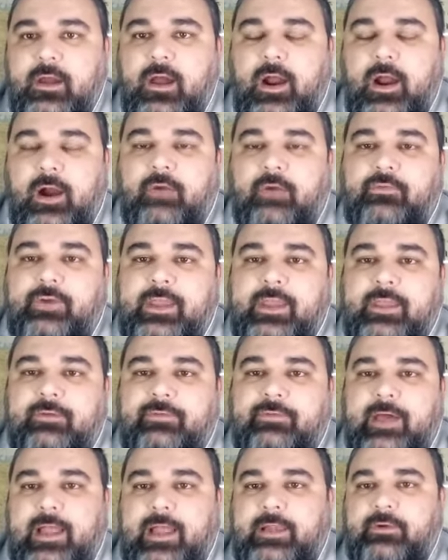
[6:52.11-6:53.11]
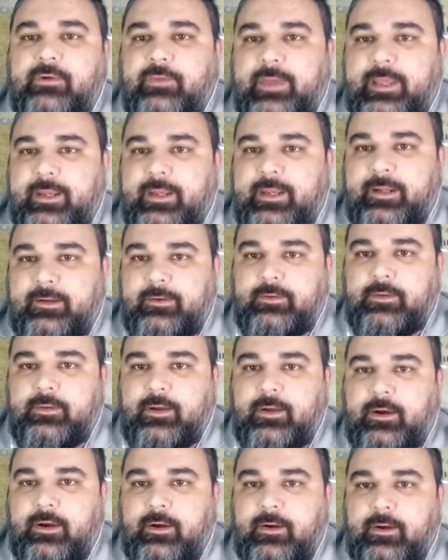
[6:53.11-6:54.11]
are reevaluating
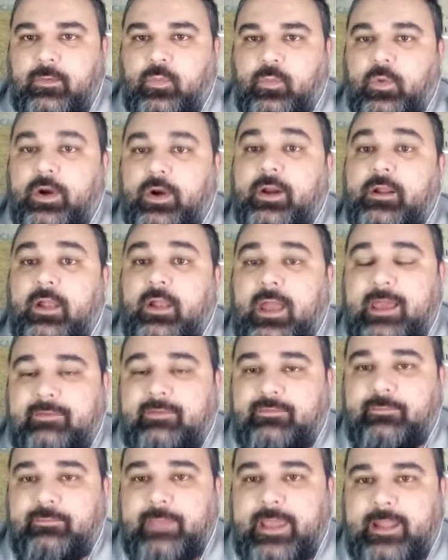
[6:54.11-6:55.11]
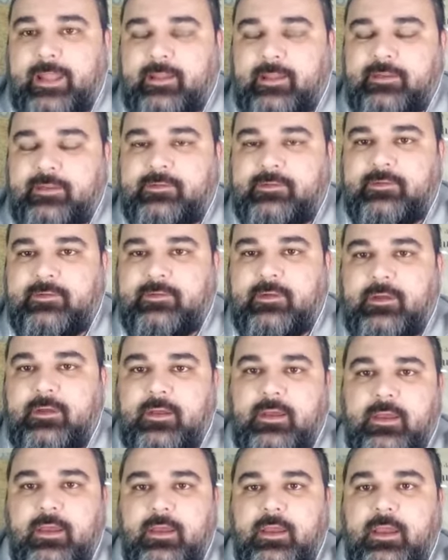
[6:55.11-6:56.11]
their work-life balance,
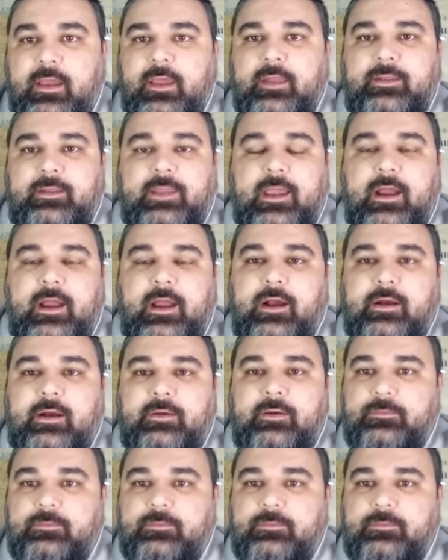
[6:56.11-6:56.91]
and they are